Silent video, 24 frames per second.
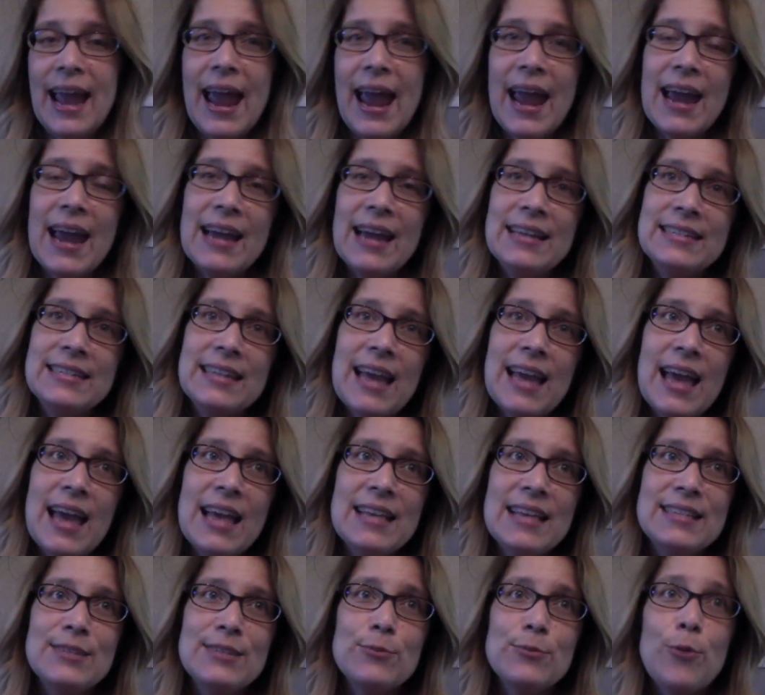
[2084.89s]
and
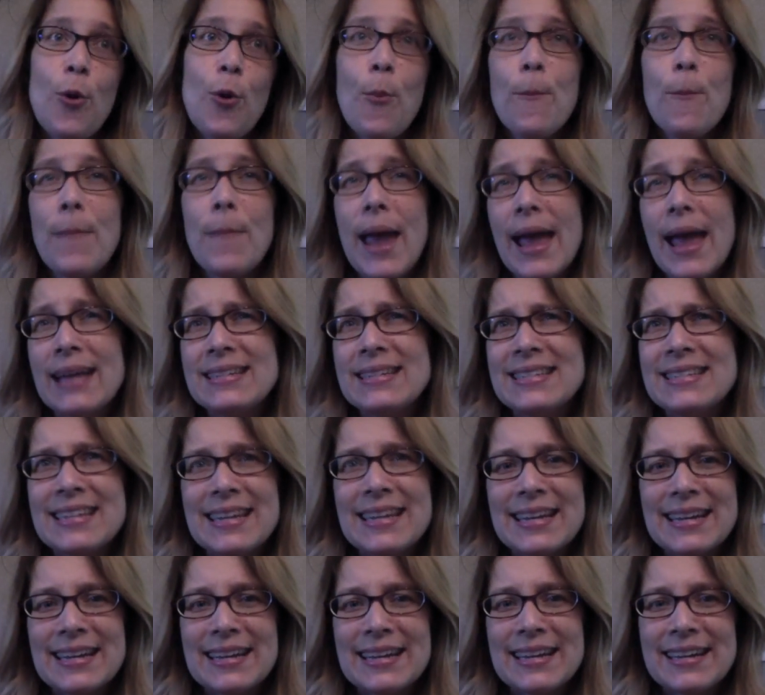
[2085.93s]
as
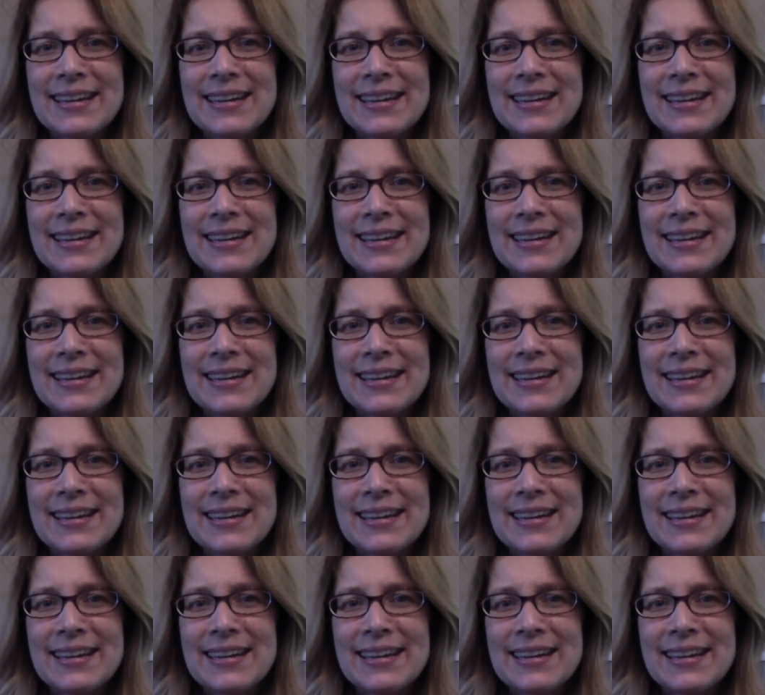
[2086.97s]
romantic